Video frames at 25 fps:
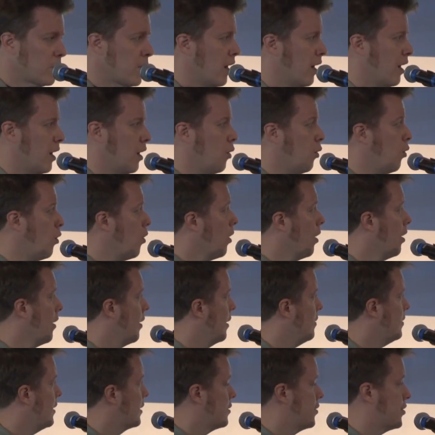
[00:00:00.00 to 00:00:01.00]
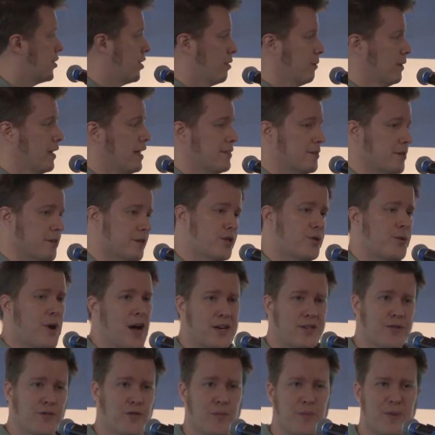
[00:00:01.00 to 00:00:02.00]
Or necessarily as a
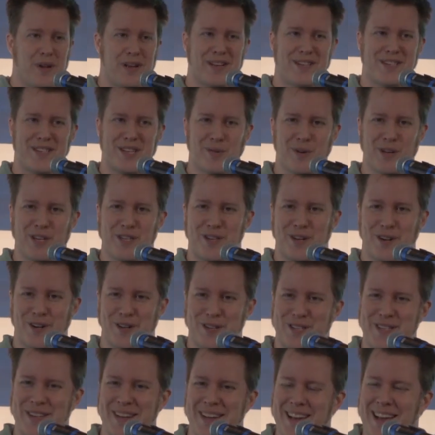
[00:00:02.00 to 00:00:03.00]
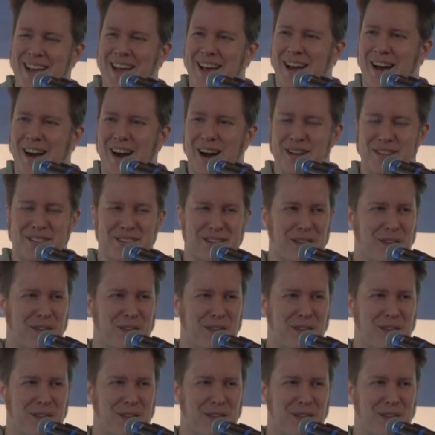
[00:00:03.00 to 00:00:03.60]
distraction from PhD research. There's